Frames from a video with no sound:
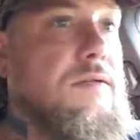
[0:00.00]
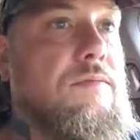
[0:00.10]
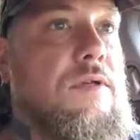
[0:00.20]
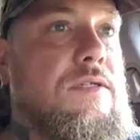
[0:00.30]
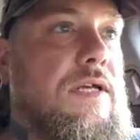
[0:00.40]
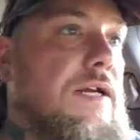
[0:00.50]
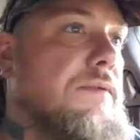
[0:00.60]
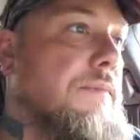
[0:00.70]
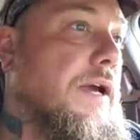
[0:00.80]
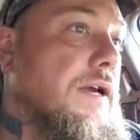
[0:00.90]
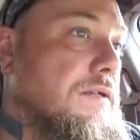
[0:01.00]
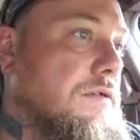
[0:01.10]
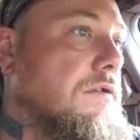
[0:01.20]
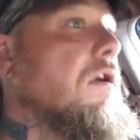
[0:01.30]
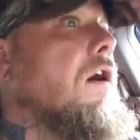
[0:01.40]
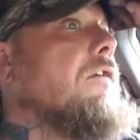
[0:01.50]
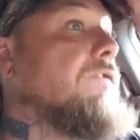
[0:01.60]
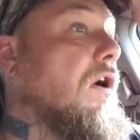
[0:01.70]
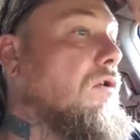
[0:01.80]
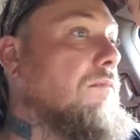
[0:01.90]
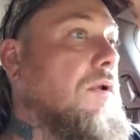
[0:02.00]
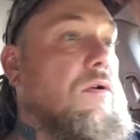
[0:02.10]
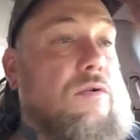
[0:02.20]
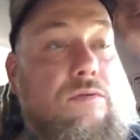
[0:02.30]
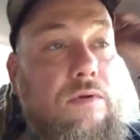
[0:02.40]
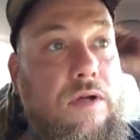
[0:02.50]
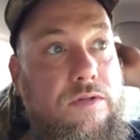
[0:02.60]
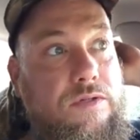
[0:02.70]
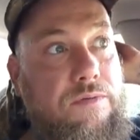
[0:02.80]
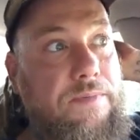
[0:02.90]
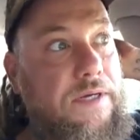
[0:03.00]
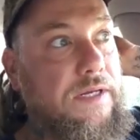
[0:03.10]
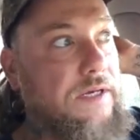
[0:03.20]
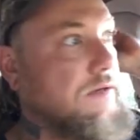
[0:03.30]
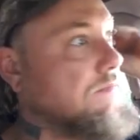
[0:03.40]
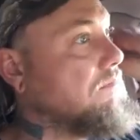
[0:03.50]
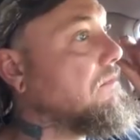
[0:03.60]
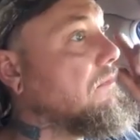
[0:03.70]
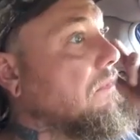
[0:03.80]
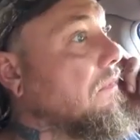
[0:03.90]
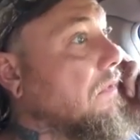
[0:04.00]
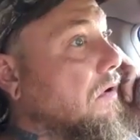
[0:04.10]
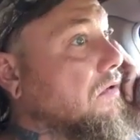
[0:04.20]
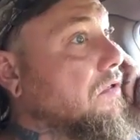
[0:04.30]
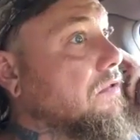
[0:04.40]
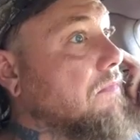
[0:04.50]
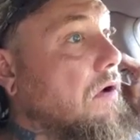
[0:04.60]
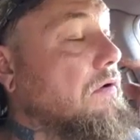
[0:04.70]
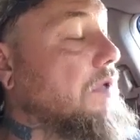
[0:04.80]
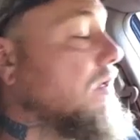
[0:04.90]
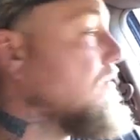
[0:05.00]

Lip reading: had some little teeny bass. Following my lures around, too big to hit them, or too small to